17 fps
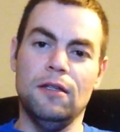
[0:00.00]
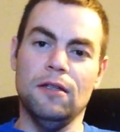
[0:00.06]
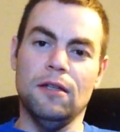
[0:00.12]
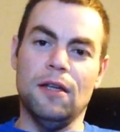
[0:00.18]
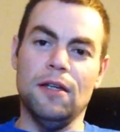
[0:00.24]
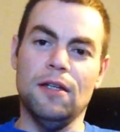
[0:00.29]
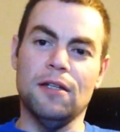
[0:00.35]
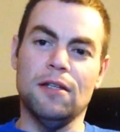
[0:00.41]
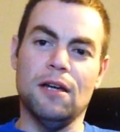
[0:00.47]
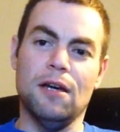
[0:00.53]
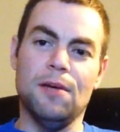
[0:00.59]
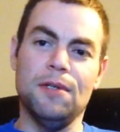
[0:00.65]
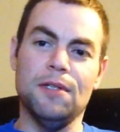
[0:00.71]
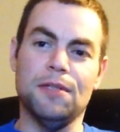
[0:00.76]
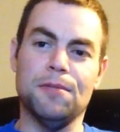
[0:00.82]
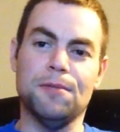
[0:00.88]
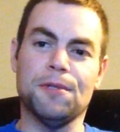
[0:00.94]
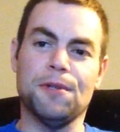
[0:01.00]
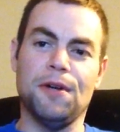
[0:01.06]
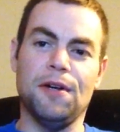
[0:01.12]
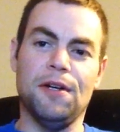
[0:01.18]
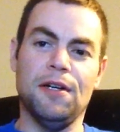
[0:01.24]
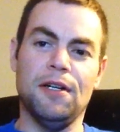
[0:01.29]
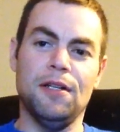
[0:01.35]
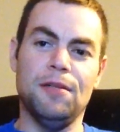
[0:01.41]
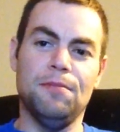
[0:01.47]
Like, comment,
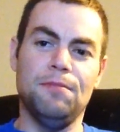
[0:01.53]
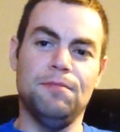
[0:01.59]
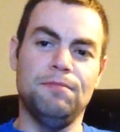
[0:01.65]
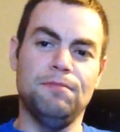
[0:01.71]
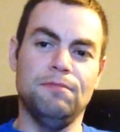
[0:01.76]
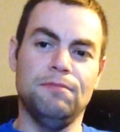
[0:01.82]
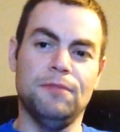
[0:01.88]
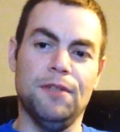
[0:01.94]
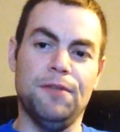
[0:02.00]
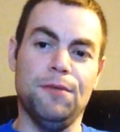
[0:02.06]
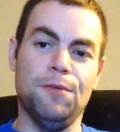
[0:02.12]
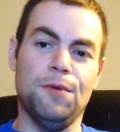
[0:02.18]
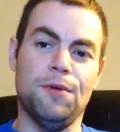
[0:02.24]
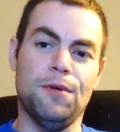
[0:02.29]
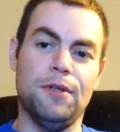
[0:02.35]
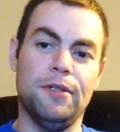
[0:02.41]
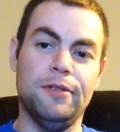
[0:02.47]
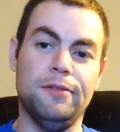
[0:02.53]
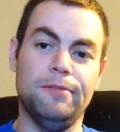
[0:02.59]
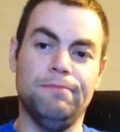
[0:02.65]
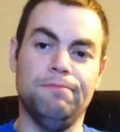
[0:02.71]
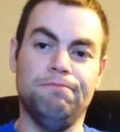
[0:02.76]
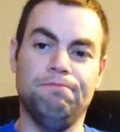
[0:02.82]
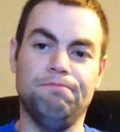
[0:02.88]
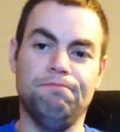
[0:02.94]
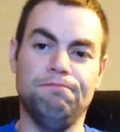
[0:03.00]
subscribe if you want.
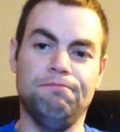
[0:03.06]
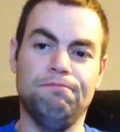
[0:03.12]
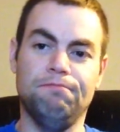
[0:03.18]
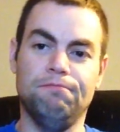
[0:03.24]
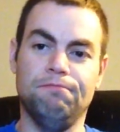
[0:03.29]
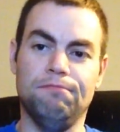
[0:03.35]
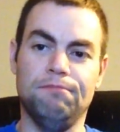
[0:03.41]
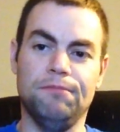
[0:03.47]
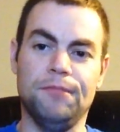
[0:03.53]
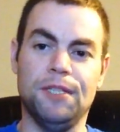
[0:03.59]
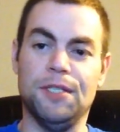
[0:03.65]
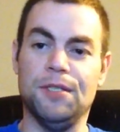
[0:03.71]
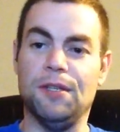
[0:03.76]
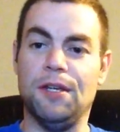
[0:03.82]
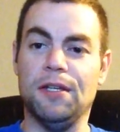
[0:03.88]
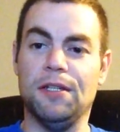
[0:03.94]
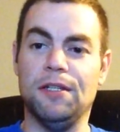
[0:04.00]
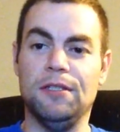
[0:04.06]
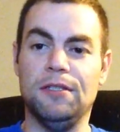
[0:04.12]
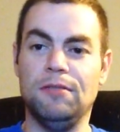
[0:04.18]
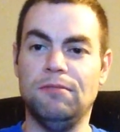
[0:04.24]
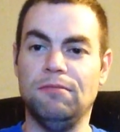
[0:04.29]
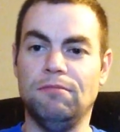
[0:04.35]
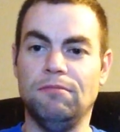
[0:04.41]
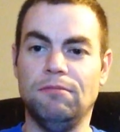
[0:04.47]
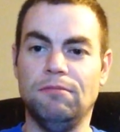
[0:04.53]
Dislike it.
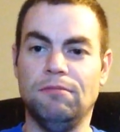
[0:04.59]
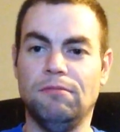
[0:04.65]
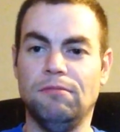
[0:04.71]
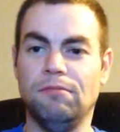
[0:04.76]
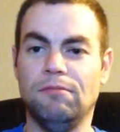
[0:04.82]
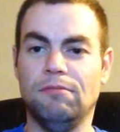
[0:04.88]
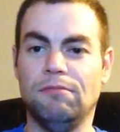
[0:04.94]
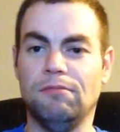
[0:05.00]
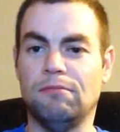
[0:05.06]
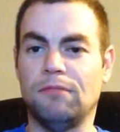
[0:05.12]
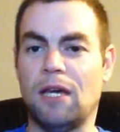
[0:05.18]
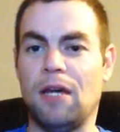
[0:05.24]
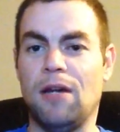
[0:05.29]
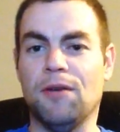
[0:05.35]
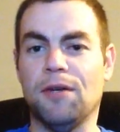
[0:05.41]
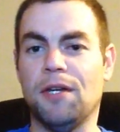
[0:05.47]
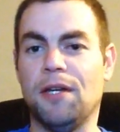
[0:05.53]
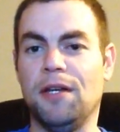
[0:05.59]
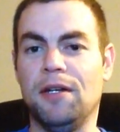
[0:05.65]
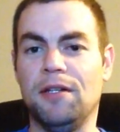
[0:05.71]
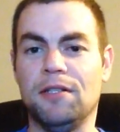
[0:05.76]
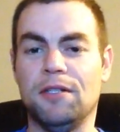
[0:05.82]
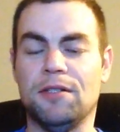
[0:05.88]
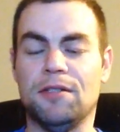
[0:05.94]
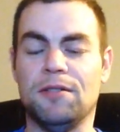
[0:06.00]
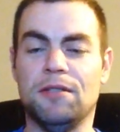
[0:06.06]
I don't care.
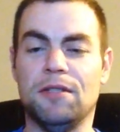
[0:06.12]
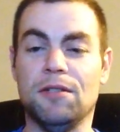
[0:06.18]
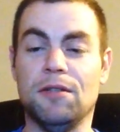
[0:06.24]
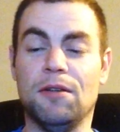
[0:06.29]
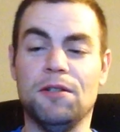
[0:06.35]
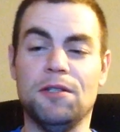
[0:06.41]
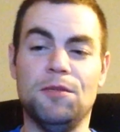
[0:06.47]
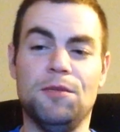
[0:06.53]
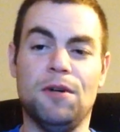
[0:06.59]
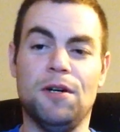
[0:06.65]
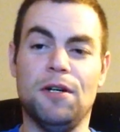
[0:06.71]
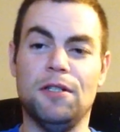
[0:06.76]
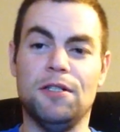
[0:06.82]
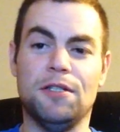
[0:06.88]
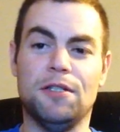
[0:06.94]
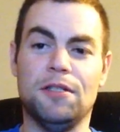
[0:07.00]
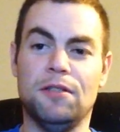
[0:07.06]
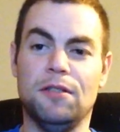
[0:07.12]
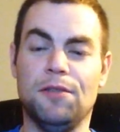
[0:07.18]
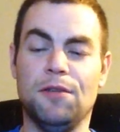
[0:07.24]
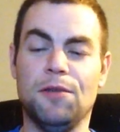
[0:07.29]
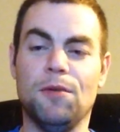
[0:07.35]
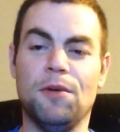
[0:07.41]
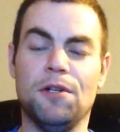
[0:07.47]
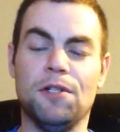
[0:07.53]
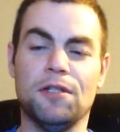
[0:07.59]
Just as long as you watch. If
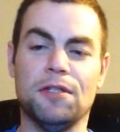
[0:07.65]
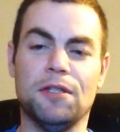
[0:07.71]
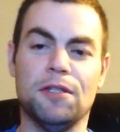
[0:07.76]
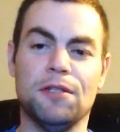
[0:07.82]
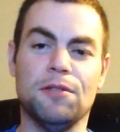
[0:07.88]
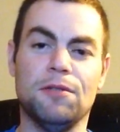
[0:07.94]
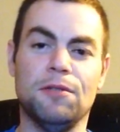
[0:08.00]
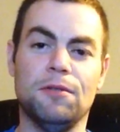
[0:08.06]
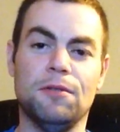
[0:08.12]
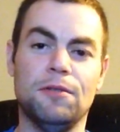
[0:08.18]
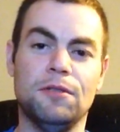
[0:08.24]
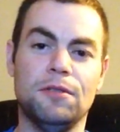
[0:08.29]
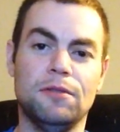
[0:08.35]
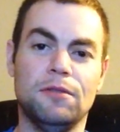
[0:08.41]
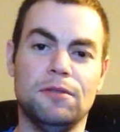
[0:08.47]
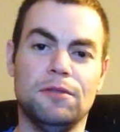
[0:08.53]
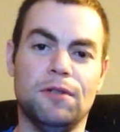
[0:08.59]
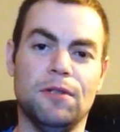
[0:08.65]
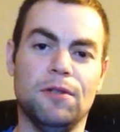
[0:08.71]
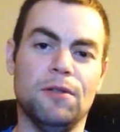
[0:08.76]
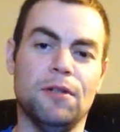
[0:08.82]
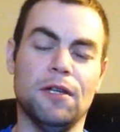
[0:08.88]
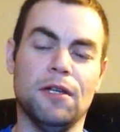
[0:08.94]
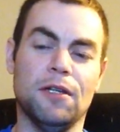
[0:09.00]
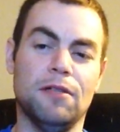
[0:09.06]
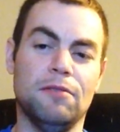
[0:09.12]
you're watching, that's cool. If you don't
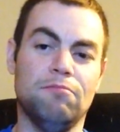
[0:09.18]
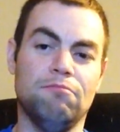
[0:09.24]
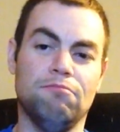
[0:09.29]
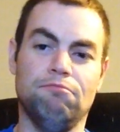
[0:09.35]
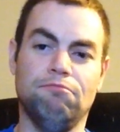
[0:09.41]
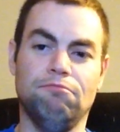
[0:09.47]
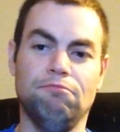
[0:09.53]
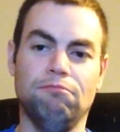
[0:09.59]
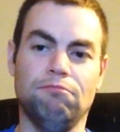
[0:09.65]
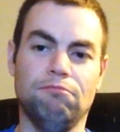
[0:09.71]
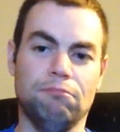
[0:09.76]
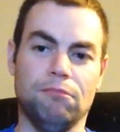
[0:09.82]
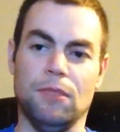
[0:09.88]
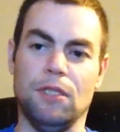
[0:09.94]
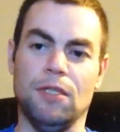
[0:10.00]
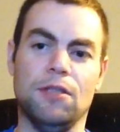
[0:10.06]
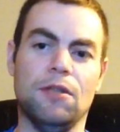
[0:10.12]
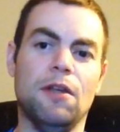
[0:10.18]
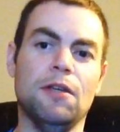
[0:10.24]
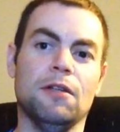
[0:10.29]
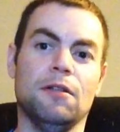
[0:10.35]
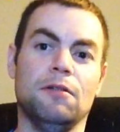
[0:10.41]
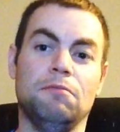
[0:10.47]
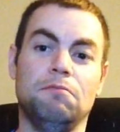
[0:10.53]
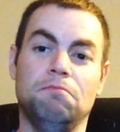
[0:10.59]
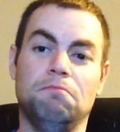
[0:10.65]
like it, dislike it.